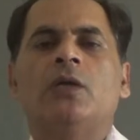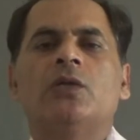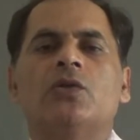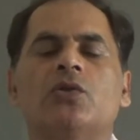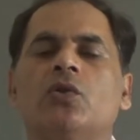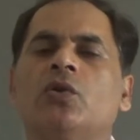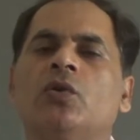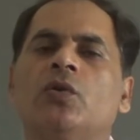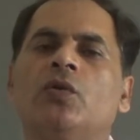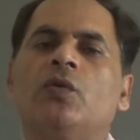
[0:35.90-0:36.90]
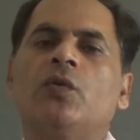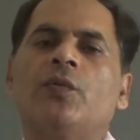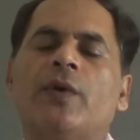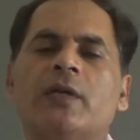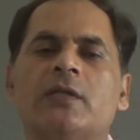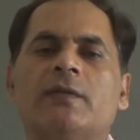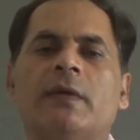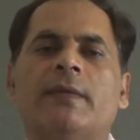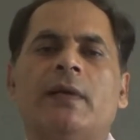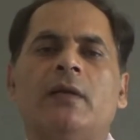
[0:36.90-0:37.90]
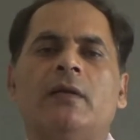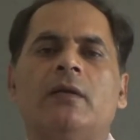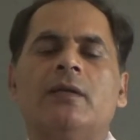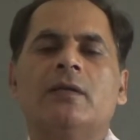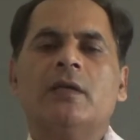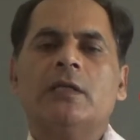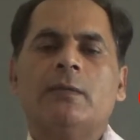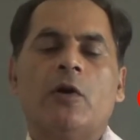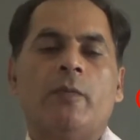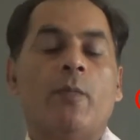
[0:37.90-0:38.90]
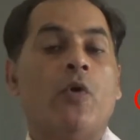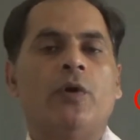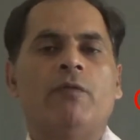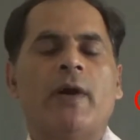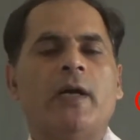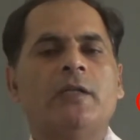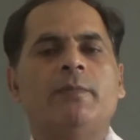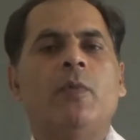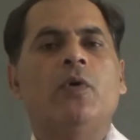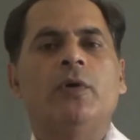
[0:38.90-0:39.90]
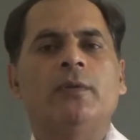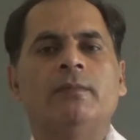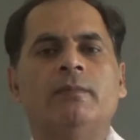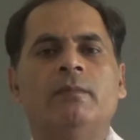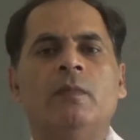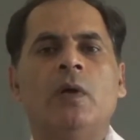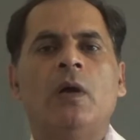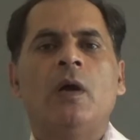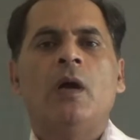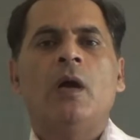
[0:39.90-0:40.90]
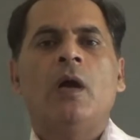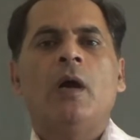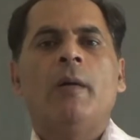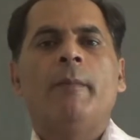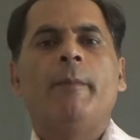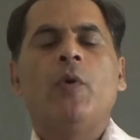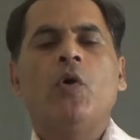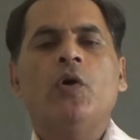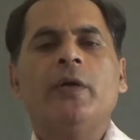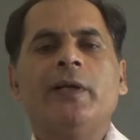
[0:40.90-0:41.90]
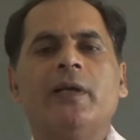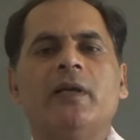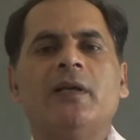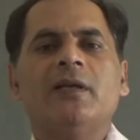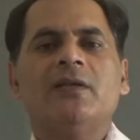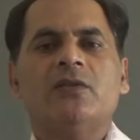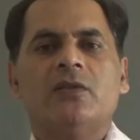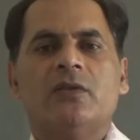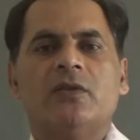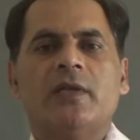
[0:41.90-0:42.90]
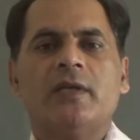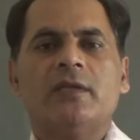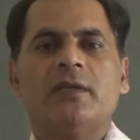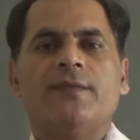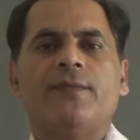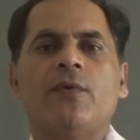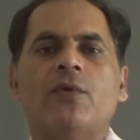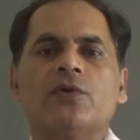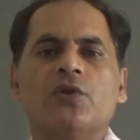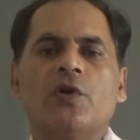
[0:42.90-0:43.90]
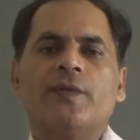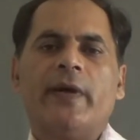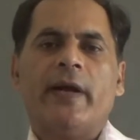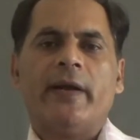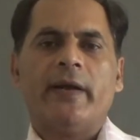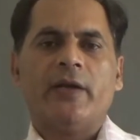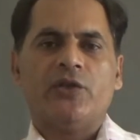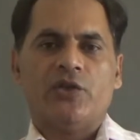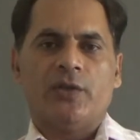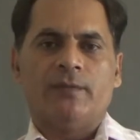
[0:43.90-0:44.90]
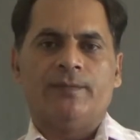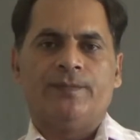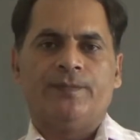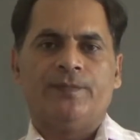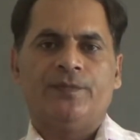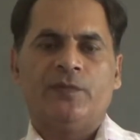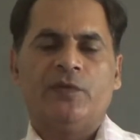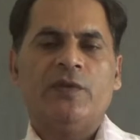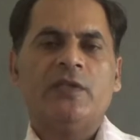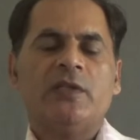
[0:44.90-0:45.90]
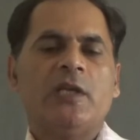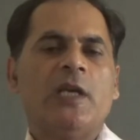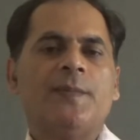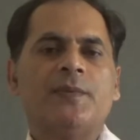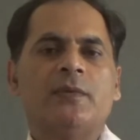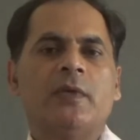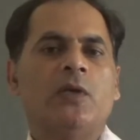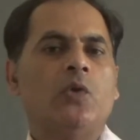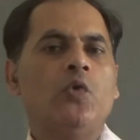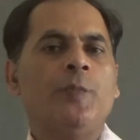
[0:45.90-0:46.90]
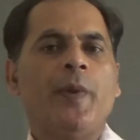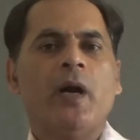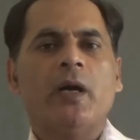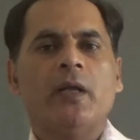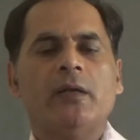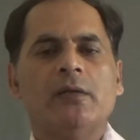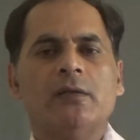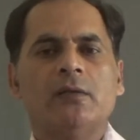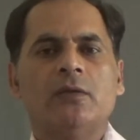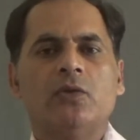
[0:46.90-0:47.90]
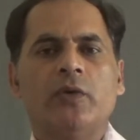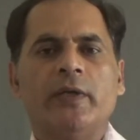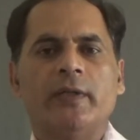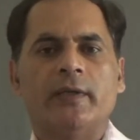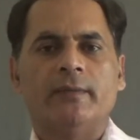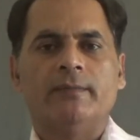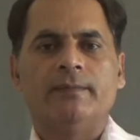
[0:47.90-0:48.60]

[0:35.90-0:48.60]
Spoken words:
So first we will discuss about bond. What is bond? Bond is just a force of attraction which keeps the two particles together.